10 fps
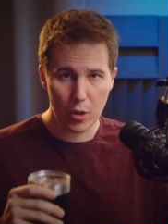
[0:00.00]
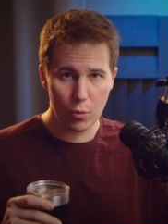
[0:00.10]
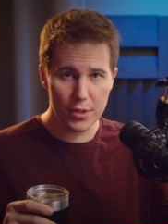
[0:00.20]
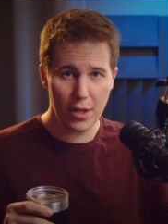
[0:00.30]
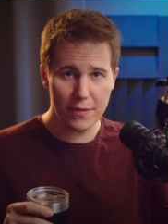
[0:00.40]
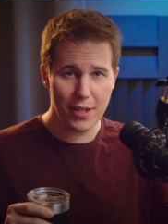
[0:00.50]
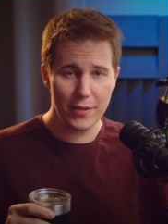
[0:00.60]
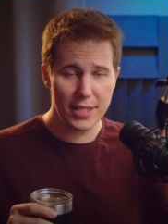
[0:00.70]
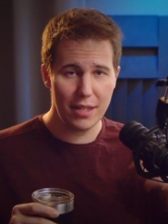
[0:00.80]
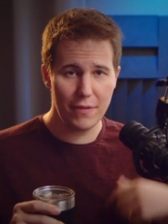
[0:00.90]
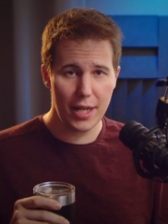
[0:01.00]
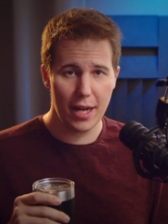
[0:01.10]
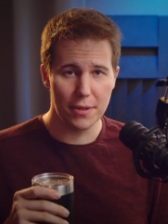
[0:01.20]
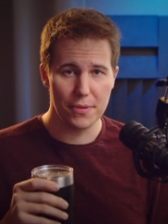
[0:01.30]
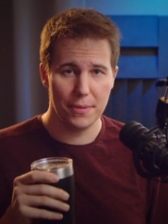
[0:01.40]
Resolve 17
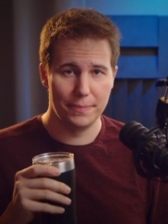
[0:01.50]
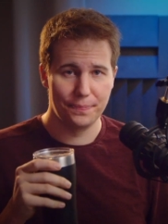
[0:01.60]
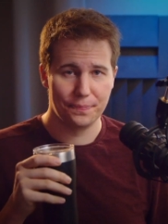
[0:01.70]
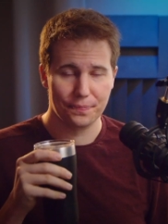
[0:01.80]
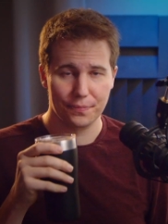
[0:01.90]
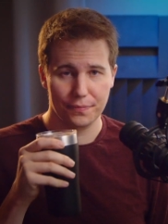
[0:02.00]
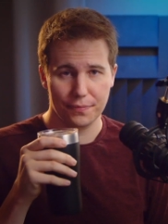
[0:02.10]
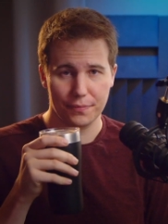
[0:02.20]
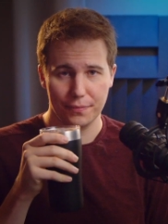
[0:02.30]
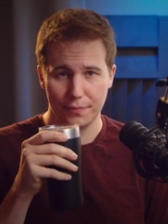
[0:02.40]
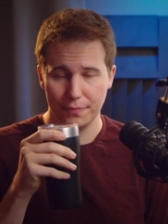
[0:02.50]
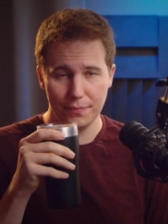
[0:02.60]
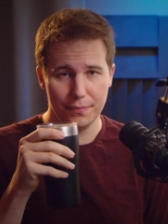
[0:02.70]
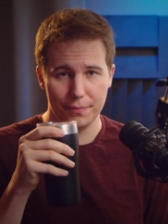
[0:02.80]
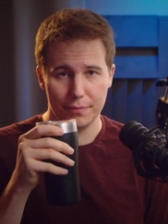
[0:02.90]
videos.
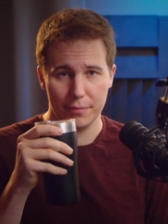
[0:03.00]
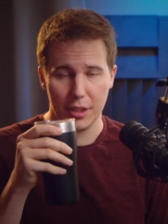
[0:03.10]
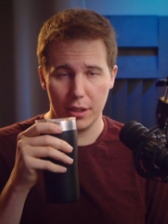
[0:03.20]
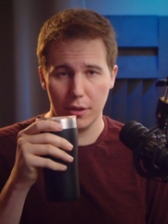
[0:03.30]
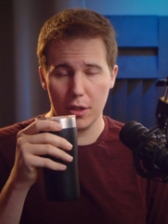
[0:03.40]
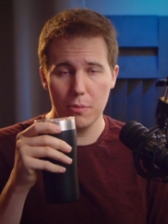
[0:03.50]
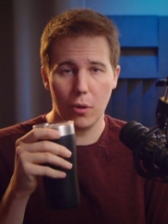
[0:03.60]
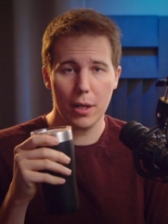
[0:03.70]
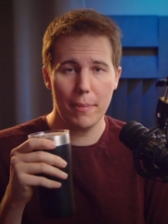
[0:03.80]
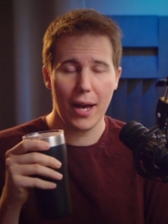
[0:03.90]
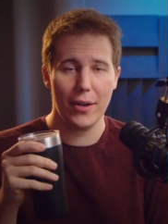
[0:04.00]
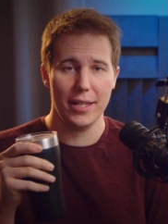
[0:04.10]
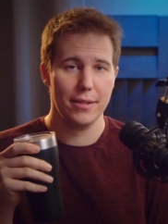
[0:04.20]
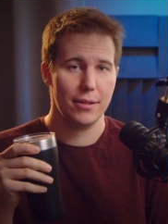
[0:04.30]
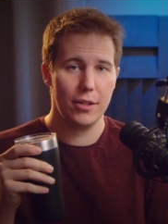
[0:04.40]
You can learn more about
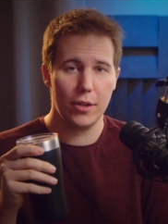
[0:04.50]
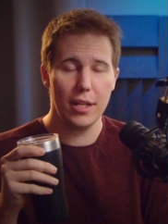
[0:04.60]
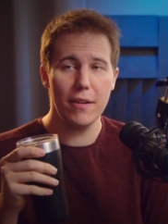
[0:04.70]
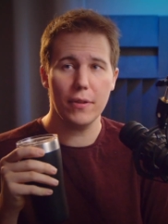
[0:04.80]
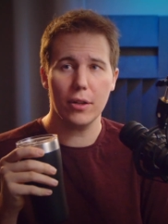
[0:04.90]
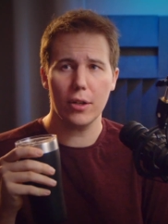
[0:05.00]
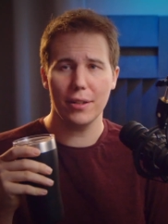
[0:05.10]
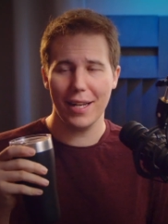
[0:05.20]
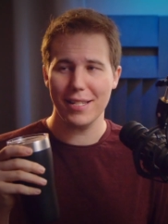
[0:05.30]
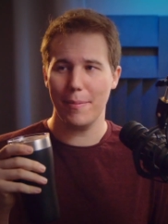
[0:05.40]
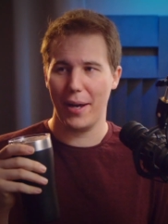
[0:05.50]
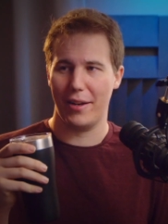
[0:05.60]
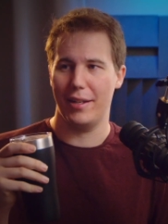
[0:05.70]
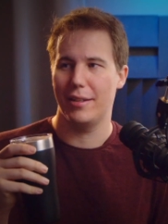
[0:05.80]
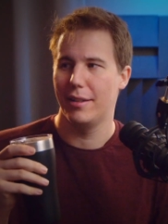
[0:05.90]
it. You could even learn less about
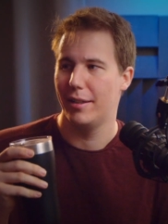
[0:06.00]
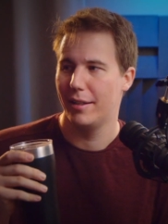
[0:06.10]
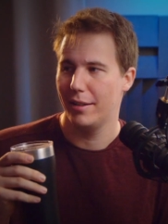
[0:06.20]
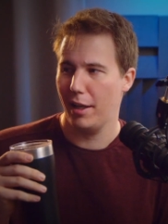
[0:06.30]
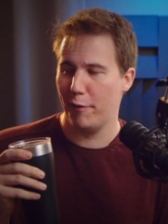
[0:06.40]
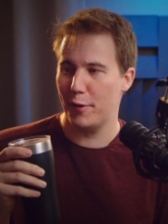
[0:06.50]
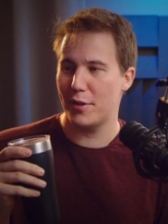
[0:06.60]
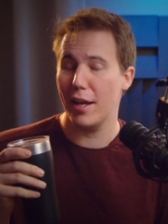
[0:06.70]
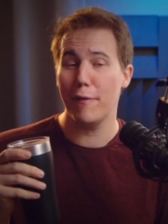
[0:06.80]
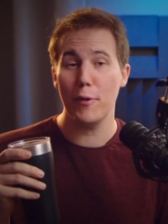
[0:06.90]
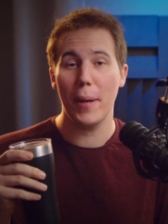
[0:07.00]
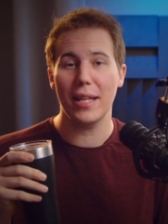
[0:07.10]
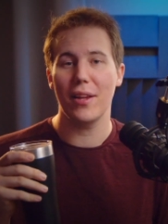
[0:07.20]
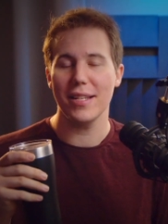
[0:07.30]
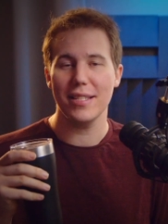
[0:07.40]
it if you
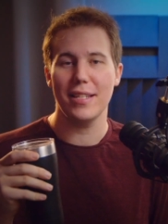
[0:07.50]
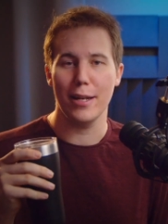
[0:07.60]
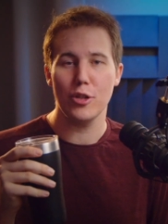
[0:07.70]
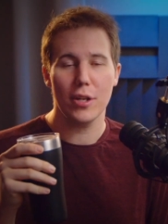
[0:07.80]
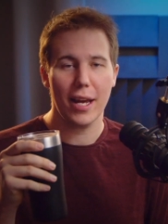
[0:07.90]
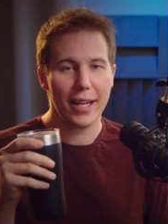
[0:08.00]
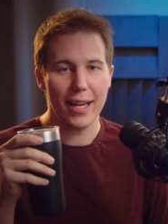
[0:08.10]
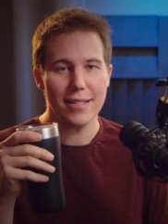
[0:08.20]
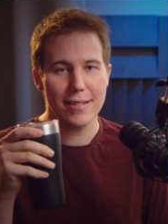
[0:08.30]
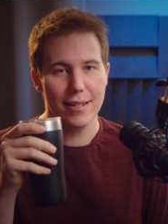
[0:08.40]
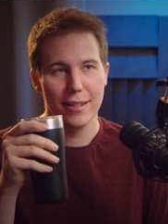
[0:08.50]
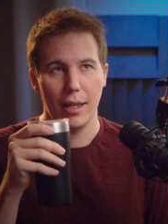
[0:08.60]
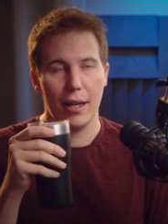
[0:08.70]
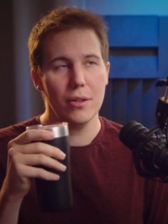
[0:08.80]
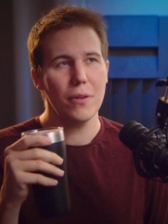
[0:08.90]
paid less attention, I guess.
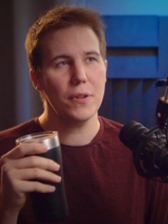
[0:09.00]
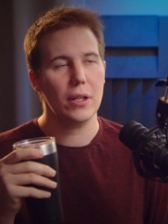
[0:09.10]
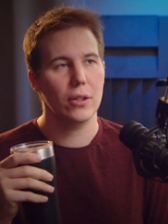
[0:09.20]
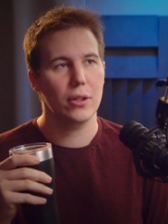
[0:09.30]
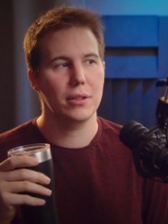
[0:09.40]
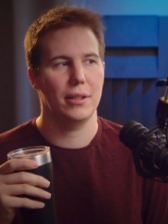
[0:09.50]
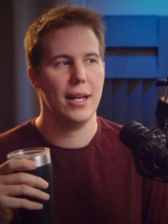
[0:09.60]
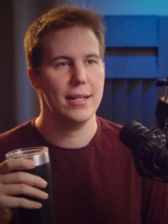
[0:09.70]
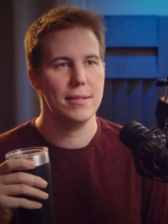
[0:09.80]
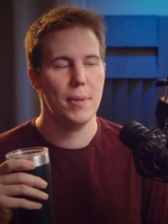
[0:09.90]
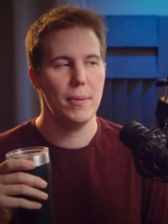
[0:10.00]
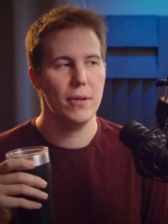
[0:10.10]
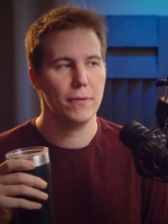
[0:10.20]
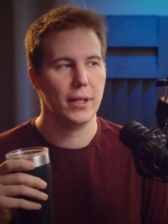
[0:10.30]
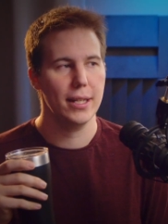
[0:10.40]
I don't know if you can learn less. Maybe you
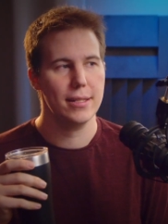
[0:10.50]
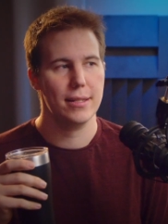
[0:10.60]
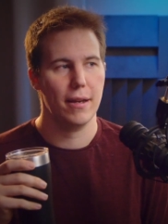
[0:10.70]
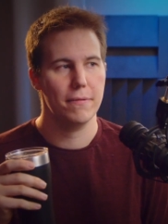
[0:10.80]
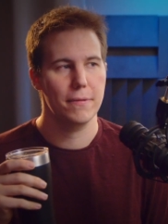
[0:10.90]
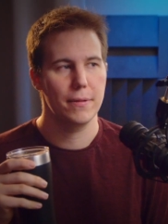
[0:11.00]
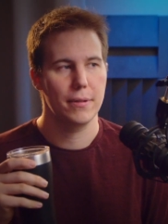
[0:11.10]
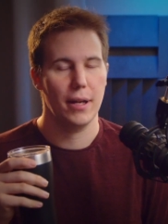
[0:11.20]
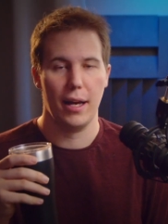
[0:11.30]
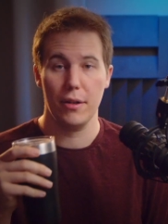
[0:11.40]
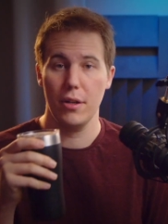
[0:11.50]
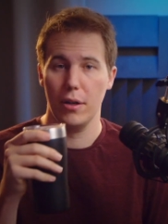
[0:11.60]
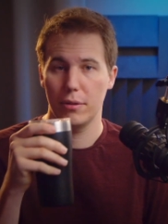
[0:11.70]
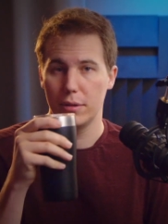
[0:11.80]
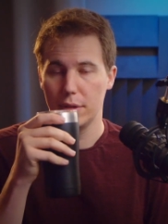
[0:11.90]
forget stuff. I don't know.